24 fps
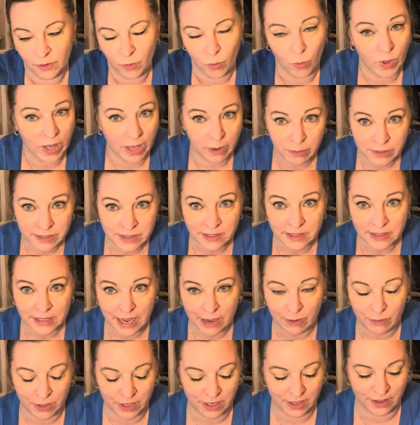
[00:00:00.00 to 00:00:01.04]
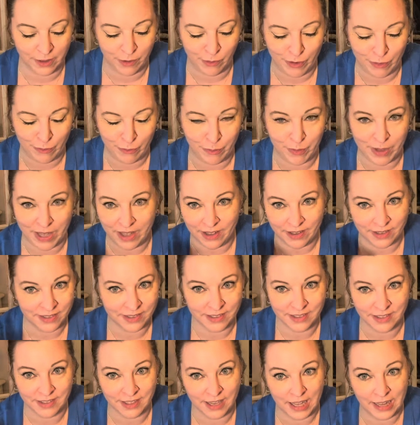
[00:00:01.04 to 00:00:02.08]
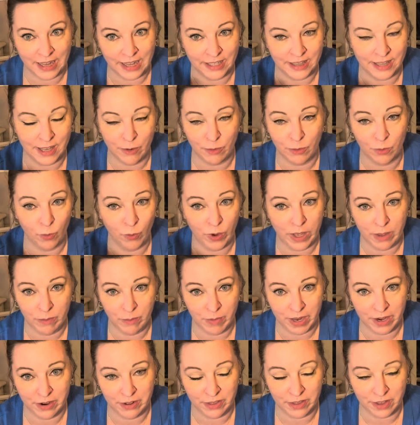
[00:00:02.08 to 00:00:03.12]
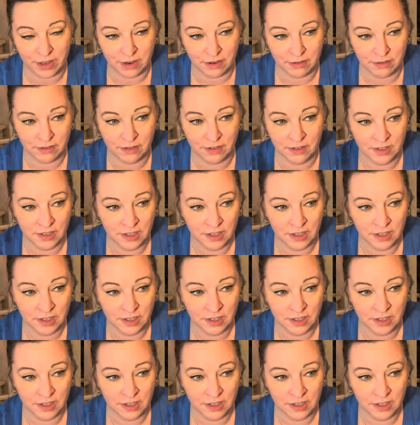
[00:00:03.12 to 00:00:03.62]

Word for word: Why wasn't that one in the Whiff Box? I like that one way better than